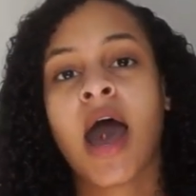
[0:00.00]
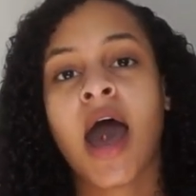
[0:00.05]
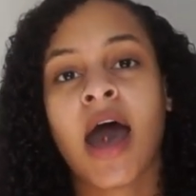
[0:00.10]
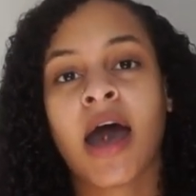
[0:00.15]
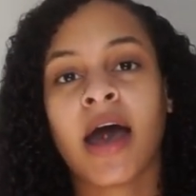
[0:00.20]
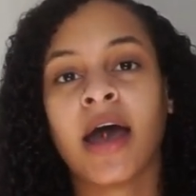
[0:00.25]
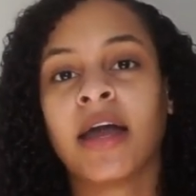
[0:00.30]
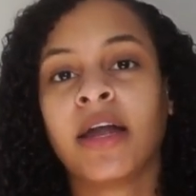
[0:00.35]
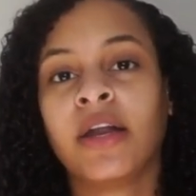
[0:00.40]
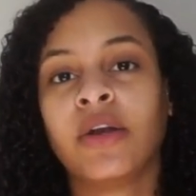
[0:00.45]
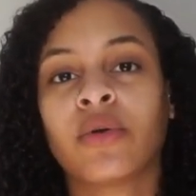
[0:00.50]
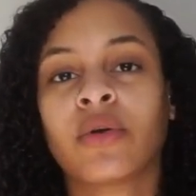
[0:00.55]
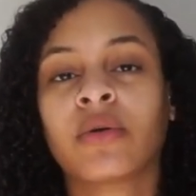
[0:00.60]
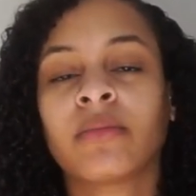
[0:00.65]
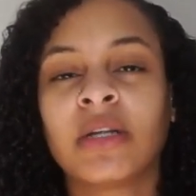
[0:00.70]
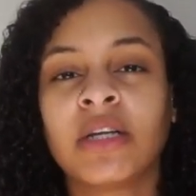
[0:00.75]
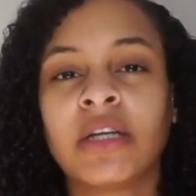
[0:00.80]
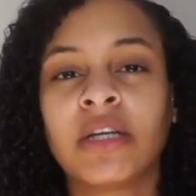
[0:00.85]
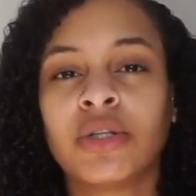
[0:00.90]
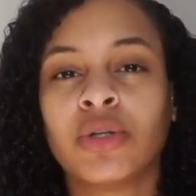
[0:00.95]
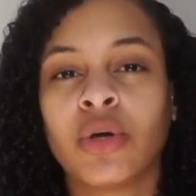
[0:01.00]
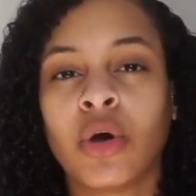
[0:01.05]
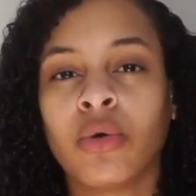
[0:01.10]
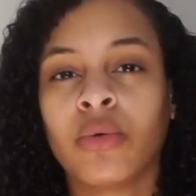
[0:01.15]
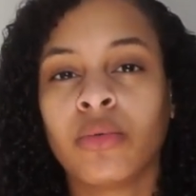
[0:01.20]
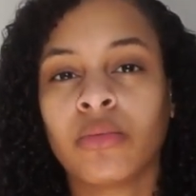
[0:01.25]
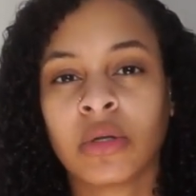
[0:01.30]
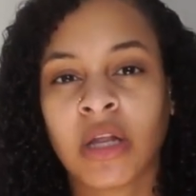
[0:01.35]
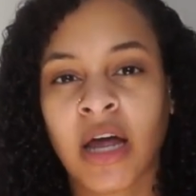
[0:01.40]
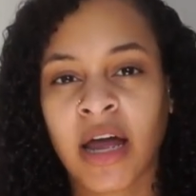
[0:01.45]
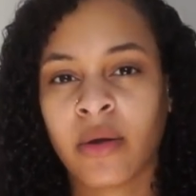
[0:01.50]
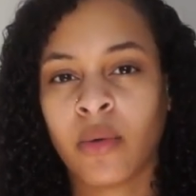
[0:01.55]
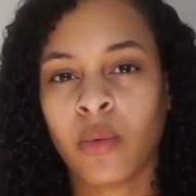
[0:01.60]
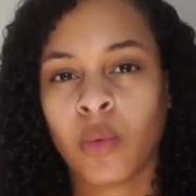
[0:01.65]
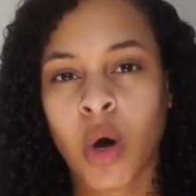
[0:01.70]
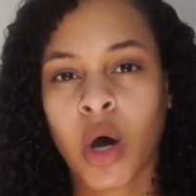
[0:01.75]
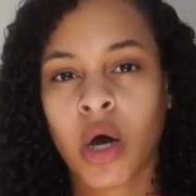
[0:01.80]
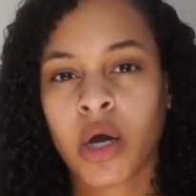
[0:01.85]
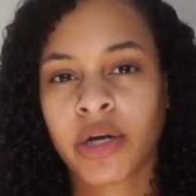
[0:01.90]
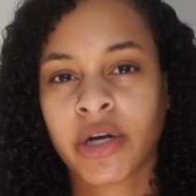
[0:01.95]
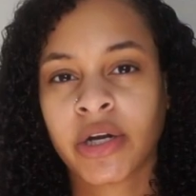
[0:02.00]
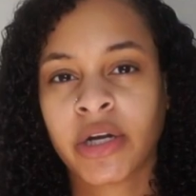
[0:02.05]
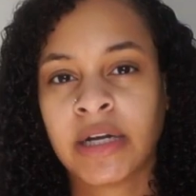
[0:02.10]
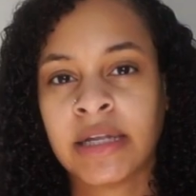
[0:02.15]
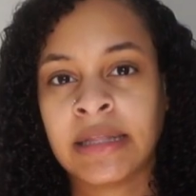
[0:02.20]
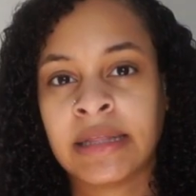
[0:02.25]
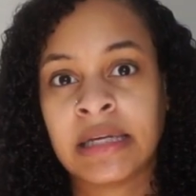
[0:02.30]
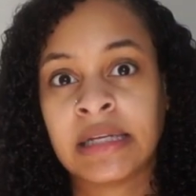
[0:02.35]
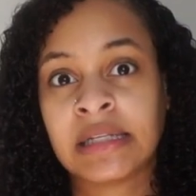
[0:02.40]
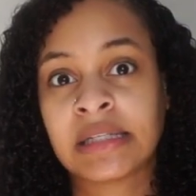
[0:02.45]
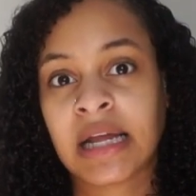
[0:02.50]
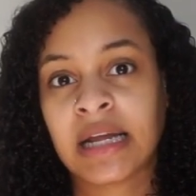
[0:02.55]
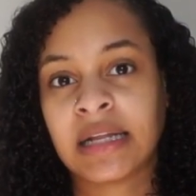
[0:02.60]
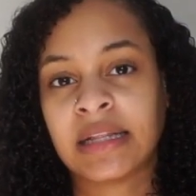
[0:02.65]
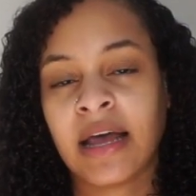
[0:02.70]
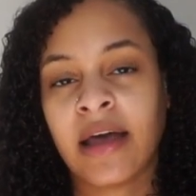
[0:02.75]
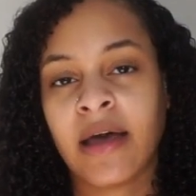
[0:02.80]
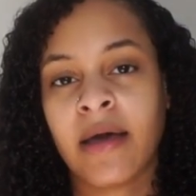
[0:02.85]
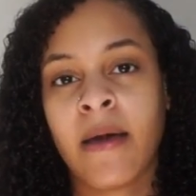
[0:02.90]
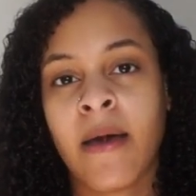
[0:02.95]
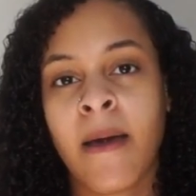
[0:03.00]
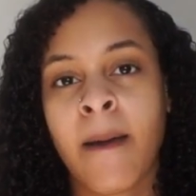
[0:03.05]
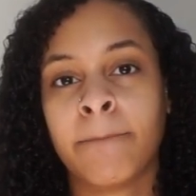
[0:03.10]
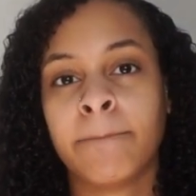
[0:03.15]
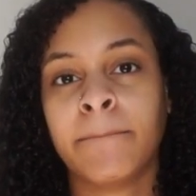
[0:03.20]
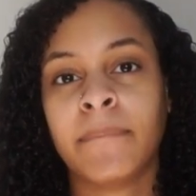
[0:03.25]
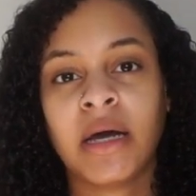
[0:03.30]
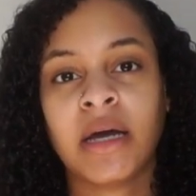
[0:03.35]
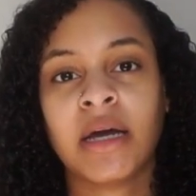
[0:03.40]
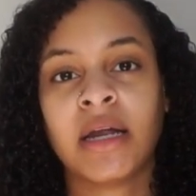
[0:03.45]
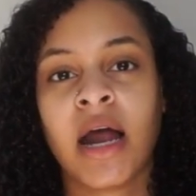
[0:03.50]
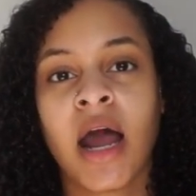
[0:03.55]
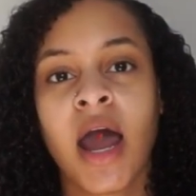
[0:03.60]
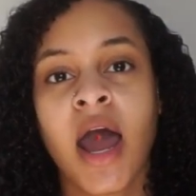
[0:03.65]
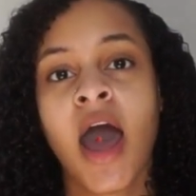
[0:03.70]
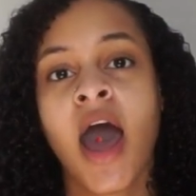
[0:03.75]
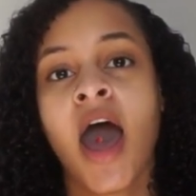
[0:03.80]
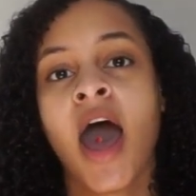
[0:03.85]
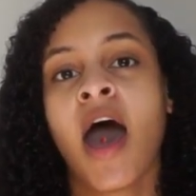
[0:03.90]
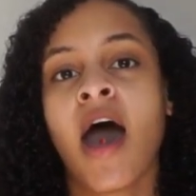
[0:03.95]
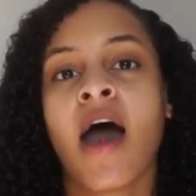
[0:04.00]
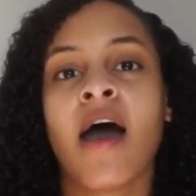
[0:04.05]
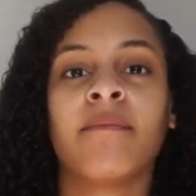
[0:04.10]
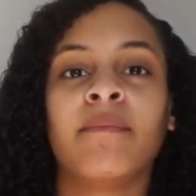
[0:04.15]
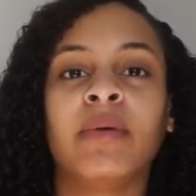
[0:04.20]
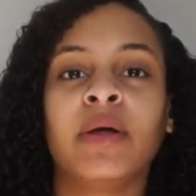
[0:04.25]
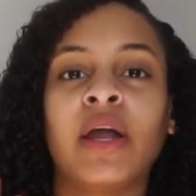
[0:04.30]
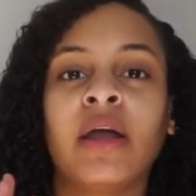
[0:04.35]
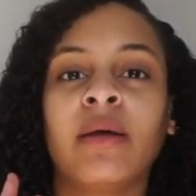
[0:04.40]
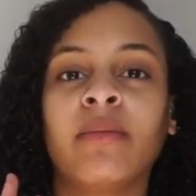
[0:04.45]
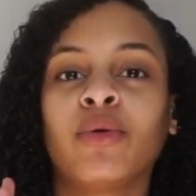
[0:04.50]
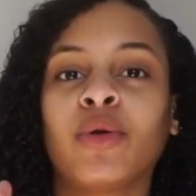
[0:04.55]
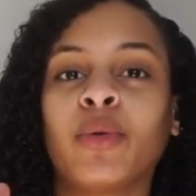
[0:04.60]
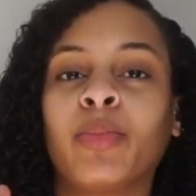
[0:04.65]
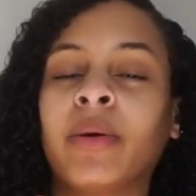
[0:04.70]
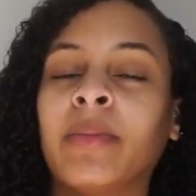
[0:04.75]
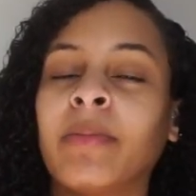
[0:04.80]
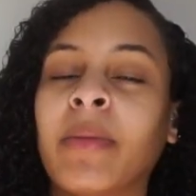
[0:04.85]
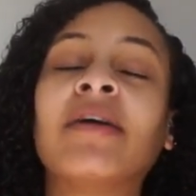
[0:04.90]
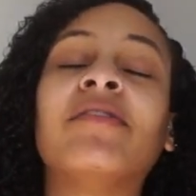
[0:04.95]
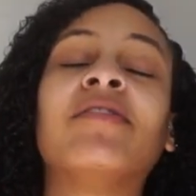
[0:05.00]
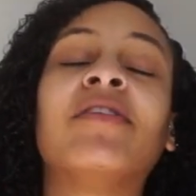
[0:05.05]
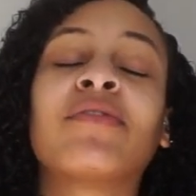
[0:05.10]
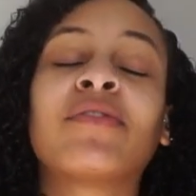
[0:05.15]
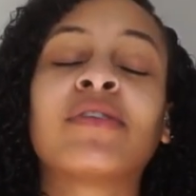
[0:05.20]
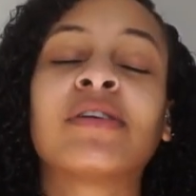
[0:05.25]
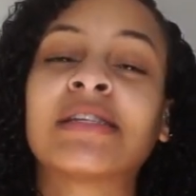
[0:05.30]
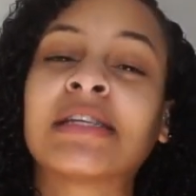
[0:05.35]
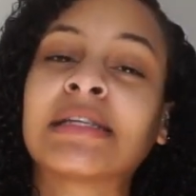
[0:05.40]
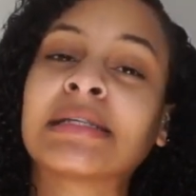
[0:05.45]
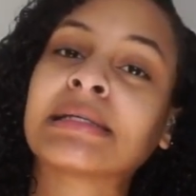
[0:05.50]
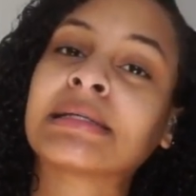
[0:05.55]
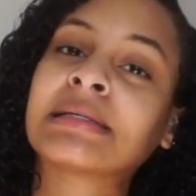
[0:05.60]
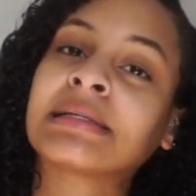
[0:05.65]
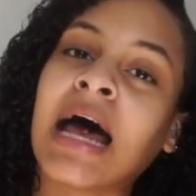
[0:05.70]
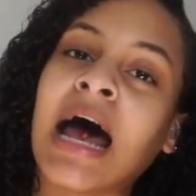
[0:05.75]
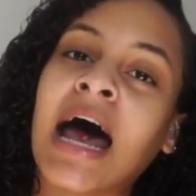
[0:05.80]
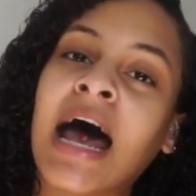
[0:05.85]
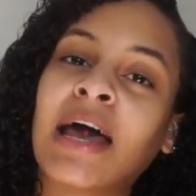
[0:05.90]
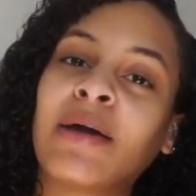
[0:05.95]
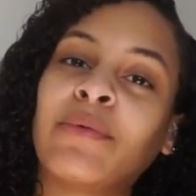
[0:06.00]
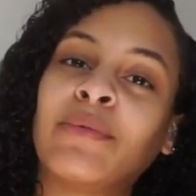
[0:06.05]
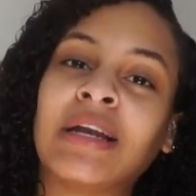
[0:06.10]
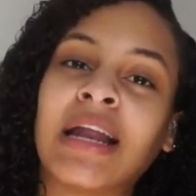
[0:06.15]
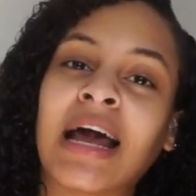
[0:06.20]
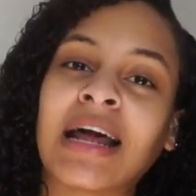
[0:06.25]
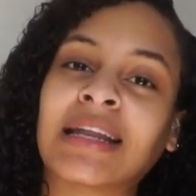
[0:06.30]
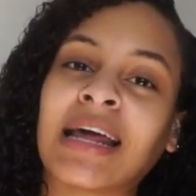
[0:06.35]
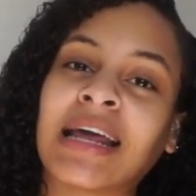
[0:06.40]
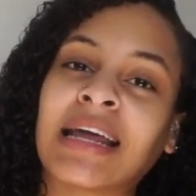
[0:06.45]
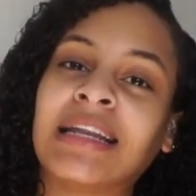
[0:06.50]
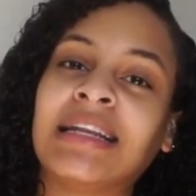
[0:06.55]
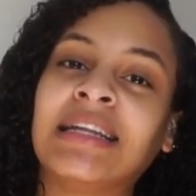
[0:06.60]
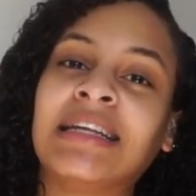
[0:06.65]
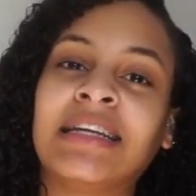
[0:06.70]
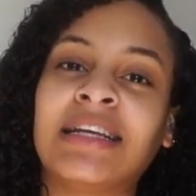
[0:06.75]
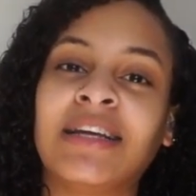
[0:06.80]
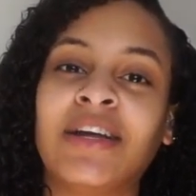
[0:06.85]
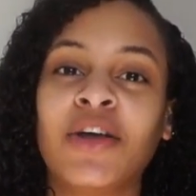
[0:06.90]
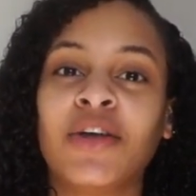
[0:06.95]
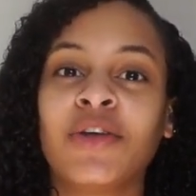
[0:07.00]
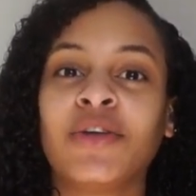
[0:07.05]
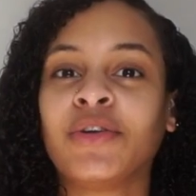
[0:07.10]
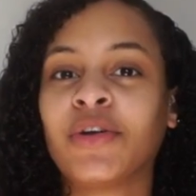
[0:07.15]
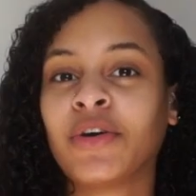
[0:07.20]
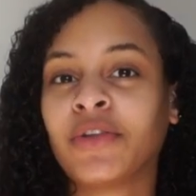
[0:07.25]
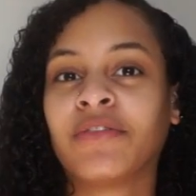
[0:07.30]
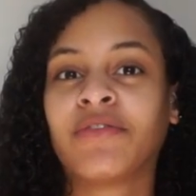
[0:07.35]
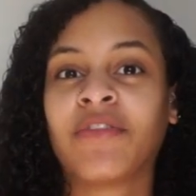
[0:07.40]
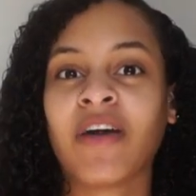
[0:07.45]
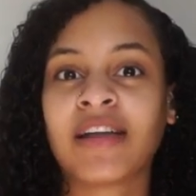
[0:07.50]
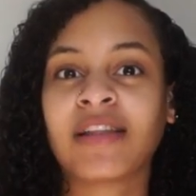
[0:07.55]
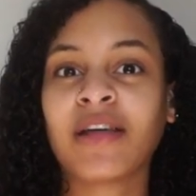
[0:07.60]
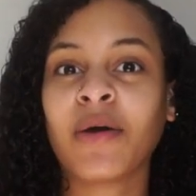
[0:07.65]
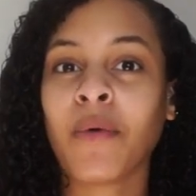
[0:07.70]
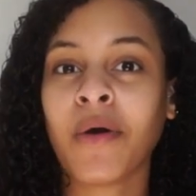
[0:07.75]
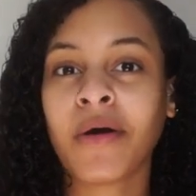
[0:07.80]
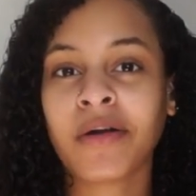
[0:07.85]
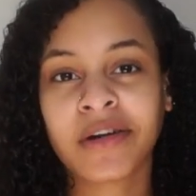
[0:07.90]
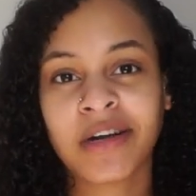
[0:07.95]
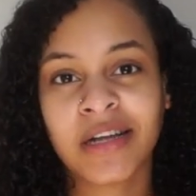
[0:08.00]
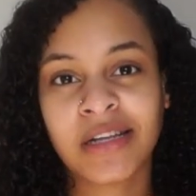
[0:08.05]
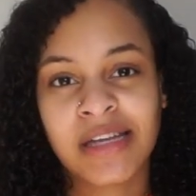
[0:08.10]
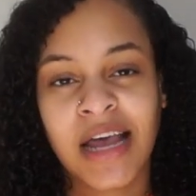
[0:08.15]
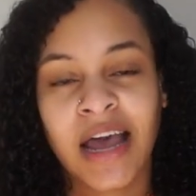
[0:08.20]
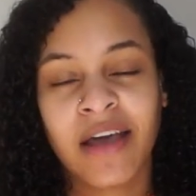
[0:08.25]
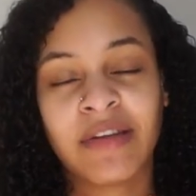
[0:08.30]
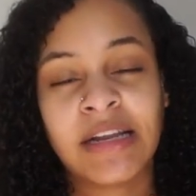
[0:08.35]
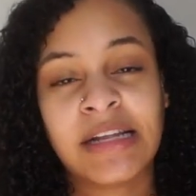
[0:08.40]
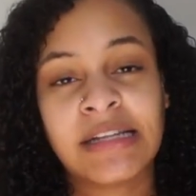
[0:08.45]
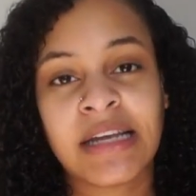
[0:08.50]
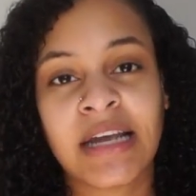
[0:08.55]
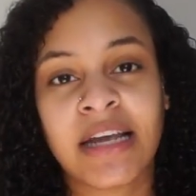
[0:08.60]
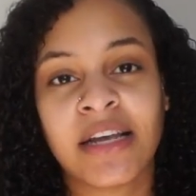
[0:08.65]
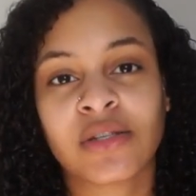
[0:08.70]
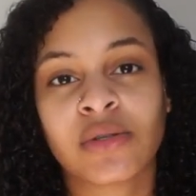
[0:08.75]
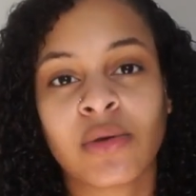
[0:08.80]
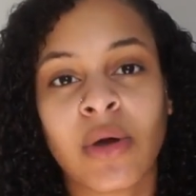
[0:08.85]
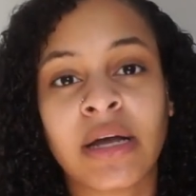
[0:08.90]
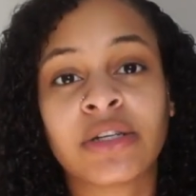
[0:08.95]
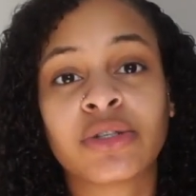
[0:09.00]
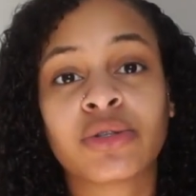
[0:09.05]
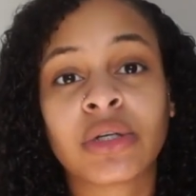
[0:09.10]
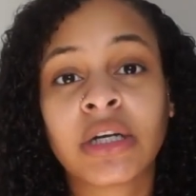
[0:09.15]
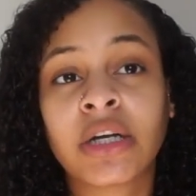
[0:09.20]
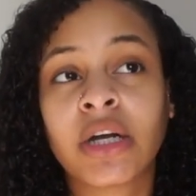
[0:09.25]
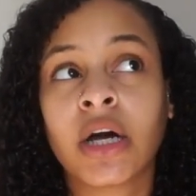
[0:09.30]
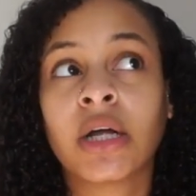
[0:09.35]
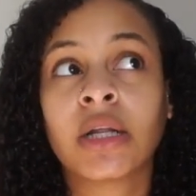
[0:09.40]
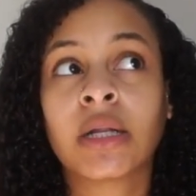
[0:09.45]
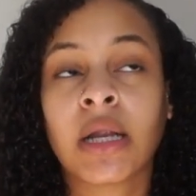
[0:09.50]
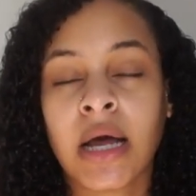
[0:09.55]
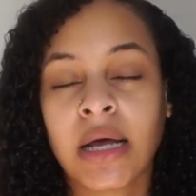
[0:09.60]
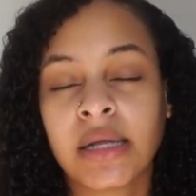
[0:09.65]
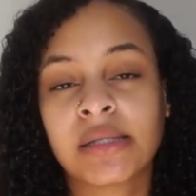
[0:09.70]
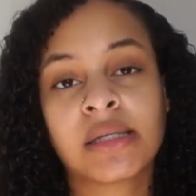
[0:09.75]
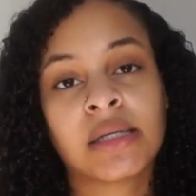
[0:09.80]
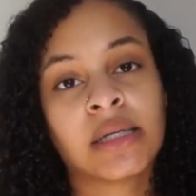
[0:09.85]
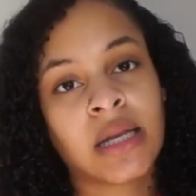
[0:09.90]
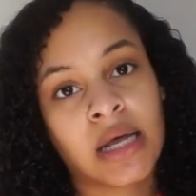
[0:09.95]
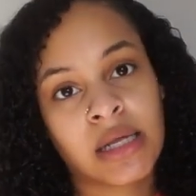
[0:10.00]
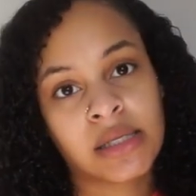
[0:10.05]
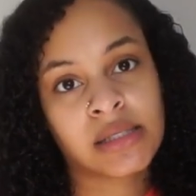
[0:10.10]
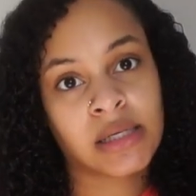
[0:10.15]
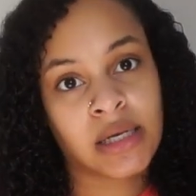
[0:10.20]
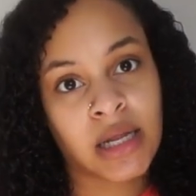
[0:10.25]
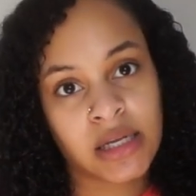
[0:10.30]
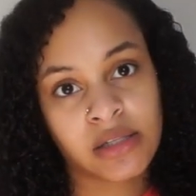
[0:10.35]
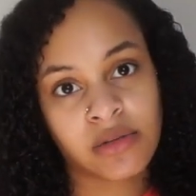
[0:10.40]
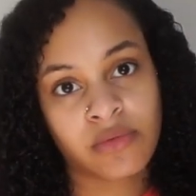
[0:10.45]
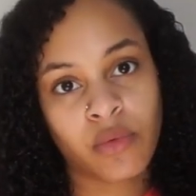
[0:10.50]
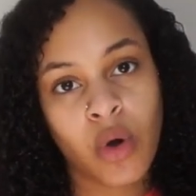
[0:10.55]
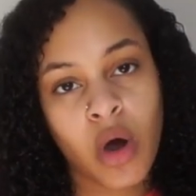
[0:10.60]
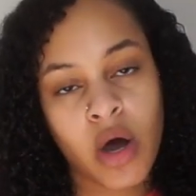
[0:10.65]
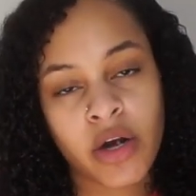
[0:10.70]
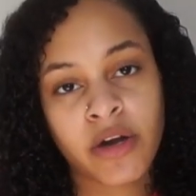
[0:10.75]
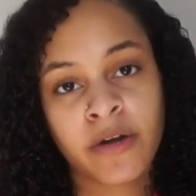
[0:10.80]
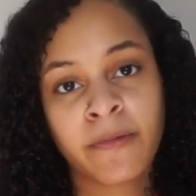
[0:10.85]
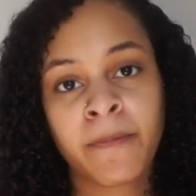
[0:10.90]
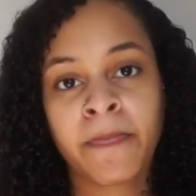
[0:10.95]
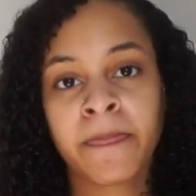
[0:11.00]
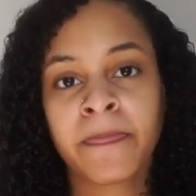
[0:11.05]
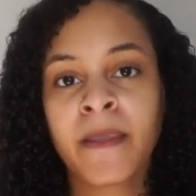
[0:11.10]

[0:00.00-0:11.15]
I normally don't like water and things like that, but I've been able to put my differences aside with not liking it, you know, the fact that water doesn't have any taste, so I drink lots and lots and lots of water.